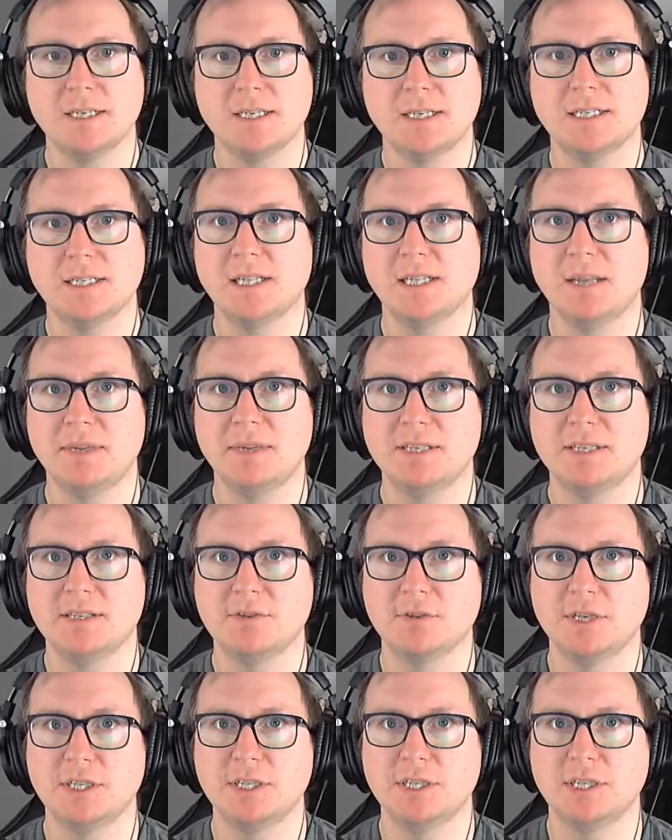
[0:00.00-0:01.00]
Let me
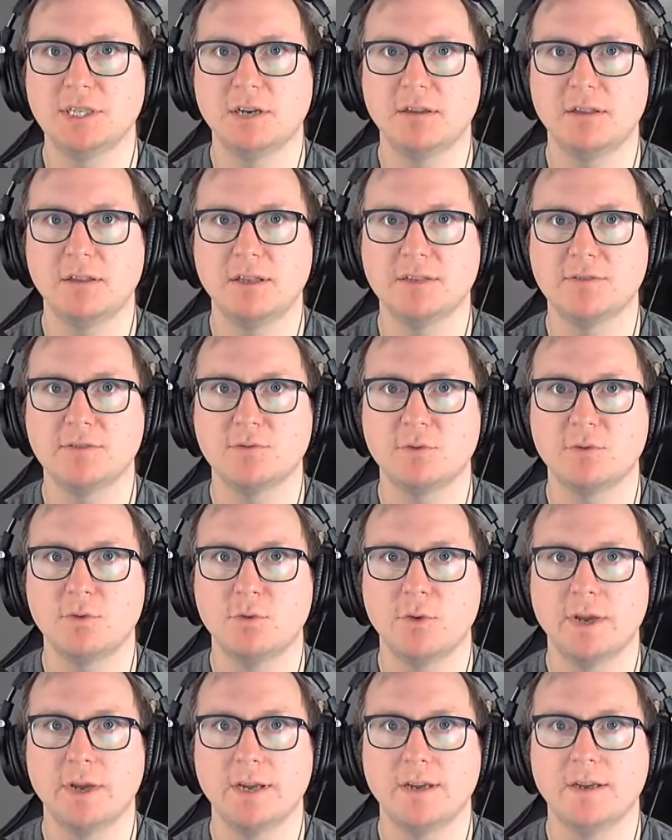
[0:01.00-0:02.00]
screen share this real
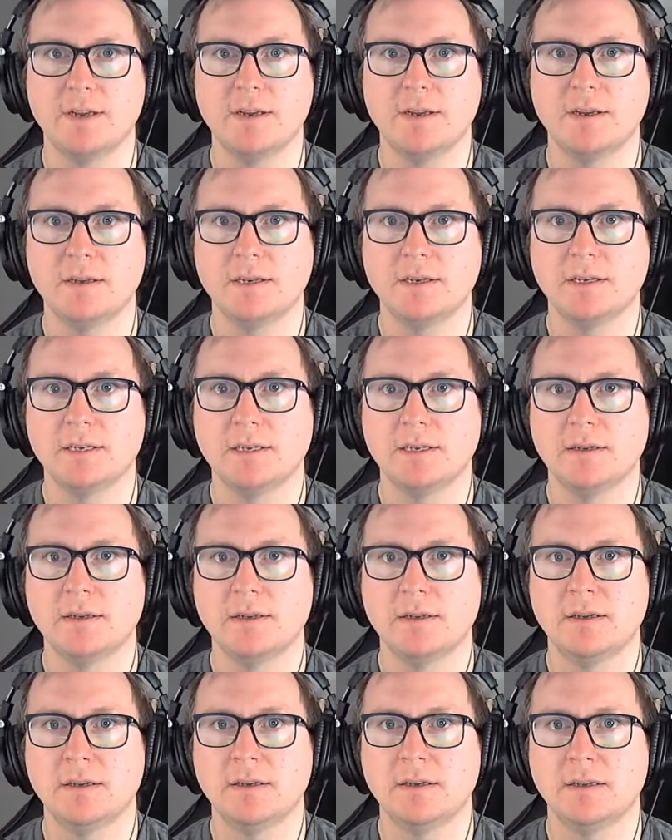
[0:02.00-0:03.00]
quick.
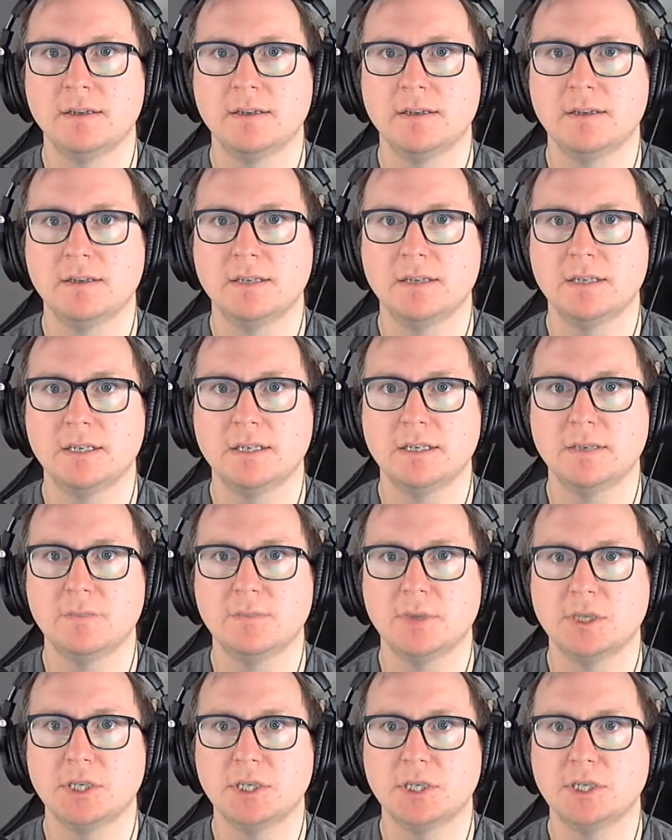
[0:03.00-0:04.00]

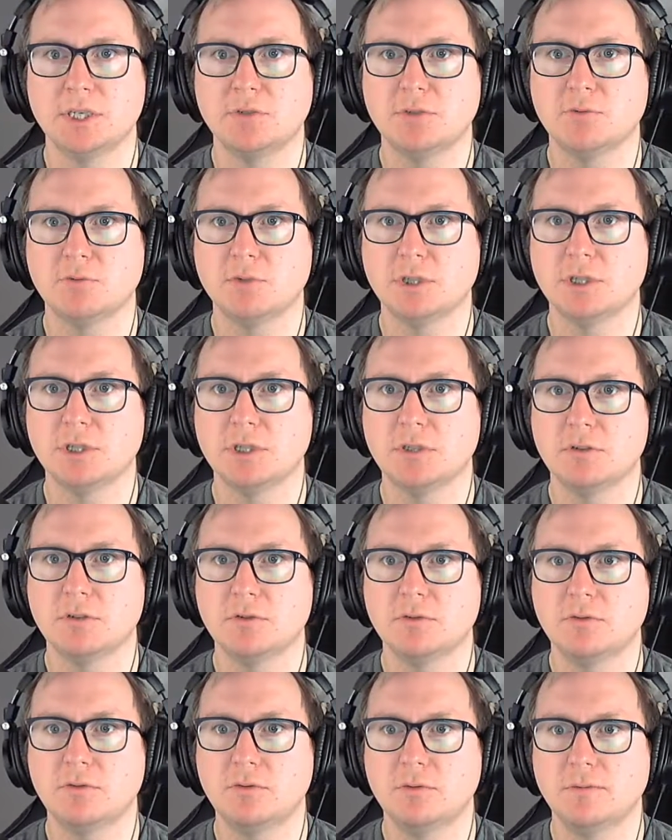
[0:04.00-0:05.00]
Application window.